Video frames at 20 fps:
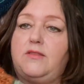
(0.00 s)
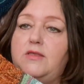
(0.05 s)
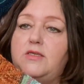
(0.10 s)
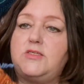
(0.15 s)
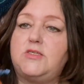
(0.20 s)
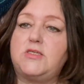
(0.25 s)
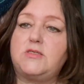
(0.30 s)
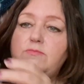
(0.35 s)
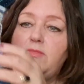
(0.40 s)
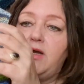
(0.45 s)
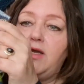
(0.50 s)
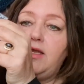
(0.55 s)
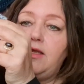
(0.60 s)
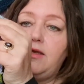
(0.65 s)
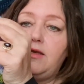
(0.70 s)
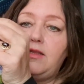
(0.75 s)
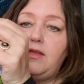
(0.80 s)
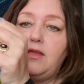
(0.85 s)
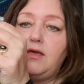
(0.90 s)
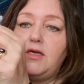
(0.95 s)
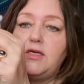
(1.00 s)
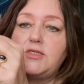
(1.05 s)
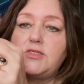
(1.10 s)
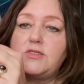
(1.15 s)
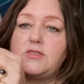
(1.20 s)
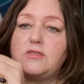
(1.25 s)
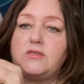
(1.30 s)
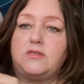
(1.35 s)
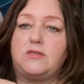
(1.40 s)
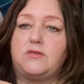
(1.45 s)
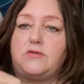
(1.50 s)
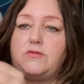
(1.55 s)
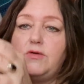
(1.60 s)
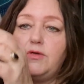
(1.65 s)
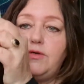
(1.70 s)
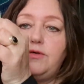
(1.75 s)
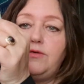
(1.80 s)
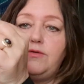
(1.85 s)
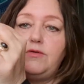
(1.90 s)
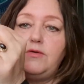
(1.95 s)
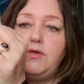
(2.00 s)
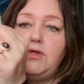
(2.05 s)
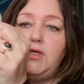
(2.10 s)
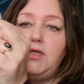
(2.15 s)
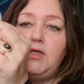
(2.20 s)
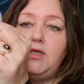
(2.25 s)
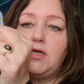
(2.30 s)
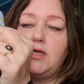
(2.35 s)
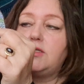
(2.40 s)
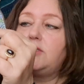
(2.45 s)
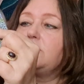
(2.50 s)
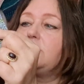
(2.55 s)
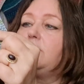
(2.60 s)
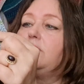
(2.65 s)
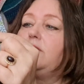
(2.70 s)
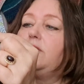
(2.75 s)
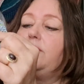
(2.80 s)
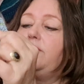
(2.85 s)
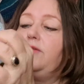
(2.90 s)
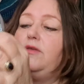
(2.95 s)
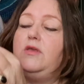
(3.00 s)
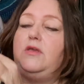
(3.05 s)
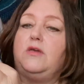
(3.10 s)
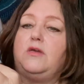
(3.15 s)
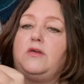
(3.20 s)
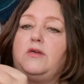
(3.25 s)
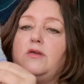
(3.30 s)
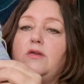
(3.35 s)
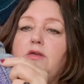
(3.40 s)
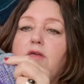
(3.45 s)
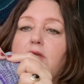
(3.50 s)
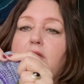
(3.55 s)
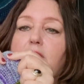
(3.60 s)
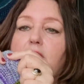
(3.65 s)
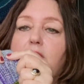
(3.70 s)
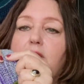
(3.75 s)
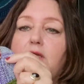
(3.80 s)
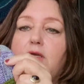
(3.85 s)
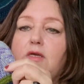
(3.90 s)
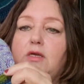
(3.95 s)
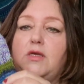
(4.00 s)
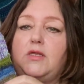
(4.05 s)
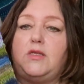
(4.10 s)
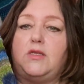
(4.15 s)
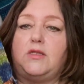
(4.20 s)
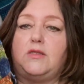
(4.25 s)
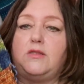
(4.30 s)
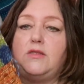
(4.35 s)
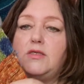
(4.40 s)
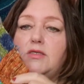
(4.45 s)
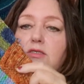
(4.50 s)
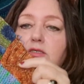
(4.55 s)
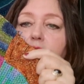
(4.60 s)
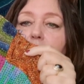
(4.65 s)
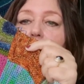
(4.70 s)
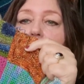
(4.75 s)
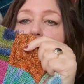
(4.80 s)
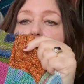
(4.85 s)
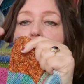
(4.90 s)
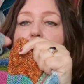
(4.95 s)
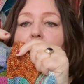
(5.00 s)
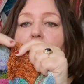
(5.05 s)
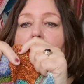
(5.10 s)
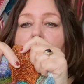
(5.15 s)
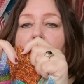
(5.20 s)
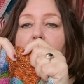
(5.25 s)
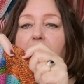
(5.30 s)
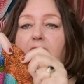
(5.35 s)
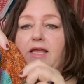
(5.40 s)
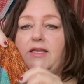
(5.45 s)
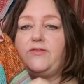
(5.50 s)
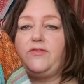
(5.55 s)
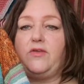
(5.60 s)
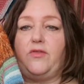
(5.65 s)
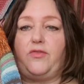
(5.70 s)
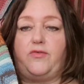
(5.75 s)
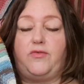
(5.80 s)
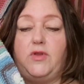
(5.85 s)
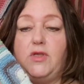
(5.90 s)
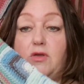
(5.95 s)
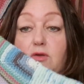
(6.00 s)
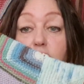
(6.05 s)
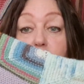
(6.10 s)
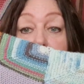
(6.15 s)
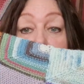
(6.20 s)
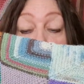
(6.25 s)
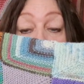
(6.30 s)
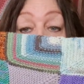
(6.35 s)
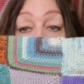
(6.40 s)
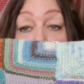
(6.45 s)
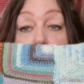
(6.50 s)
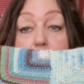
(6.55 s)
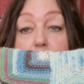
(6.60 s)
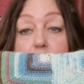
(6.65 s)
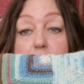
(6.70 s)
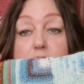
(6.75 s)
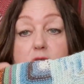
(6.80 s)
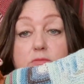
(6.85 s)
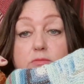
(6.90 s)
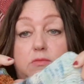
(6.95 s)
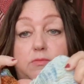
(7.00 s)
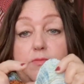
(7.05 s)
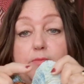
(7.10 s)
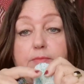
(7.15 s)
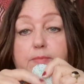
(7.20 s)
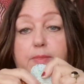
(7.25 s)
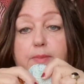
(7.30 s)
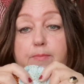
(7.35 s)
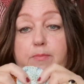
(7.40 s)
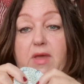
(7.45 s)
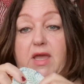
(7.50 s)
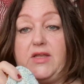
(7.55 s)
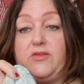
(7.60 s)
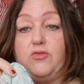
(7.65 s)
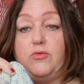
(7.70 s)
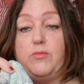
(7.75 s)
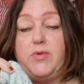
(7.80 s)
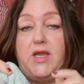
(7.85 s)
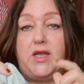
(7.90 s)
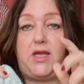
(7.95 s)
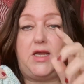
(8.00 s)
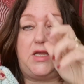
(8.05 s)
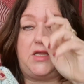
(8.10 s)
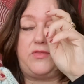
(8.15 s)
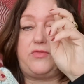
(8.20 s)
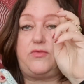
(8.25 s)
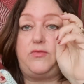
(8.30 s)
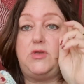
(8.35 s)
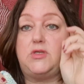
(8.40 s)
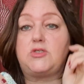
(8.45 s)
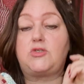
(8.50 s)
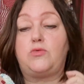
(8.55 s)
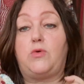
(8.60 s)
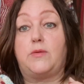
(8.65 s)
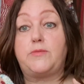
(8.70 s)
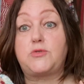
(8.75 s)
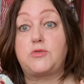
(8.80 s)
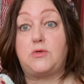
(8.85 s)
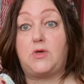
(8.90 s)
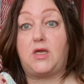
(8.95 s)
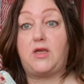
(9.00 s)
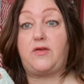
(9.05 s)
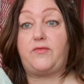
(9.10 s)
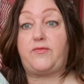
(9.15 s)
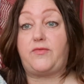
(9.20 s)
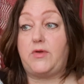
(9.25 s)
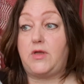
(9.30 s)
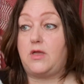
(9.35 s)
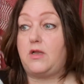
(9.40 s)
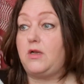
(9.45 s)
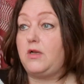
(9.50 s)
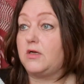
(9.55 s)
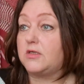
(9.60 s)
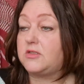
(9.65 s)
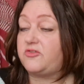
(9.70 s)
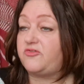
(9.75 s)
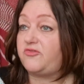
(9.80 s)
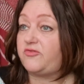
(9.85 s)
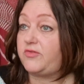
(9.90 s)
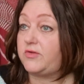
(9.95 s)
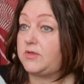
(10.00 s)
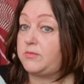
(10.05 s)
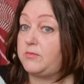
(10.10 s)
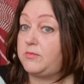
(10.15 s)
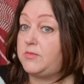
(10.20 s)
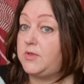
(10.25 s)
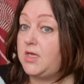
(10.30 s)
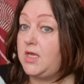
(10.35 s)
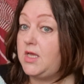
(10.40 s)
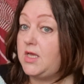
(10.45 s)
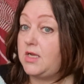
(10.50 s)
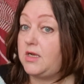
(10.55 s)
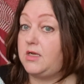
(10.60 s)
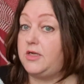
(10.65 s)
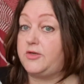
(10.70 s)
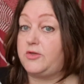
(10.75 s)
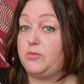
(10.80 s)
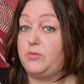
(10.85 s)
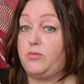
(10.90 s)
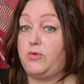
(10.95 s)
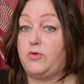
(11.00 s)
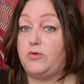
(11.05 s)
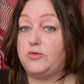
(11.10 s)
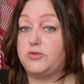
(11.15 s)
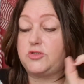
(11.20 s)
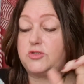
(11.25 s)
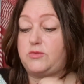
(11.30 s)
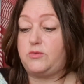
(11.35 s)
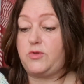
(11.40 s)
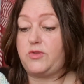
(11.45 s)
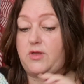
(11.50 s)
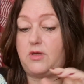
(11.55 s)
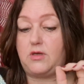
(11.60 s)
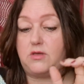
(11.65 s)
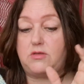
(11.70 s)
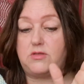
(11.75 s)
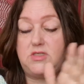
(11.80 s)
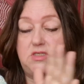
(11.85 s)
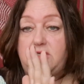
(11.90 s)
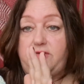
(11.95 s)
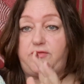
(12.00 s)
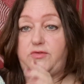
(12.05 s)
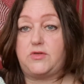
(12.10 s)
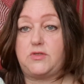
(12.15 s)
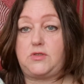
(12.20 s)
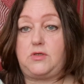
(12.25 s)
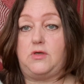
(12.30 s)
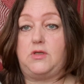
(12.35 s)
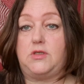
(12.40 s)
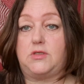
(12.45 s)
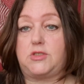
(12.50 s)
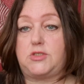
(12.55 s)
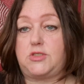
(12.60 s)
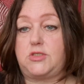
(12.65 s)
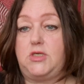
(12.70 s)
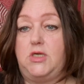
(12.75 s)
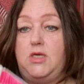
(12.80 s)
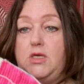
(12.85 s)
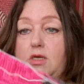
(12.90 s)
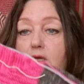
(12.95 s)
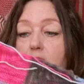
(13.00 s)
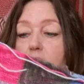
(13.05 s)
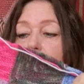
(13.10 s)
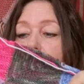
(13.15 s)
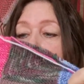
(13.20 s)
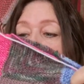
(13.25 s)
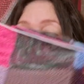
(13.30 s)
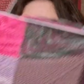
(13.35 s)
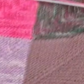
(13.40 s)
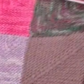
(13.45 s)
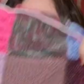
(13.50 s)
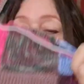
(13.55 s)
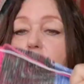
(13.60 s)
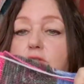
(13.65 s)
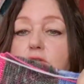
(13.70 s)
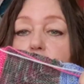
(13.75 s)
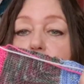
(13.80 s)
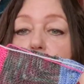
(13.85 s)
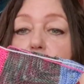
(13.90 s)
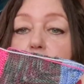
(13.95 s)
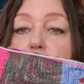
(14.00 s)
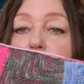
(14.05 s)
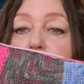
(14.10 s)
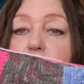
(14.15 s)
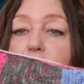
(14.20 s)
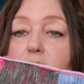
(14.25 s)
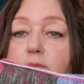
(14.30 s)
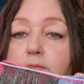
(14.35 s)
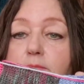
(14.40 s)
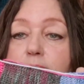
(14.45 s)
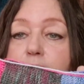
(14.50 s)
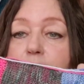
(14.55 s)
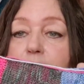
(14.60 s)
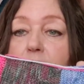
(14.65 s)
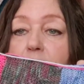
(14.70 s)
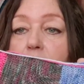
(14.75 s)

This is my last row. I started here, and then this. I had 3 swaps, back to back. I had 3 swaps, so I have a lot of little balls with different colors, lots to choose from.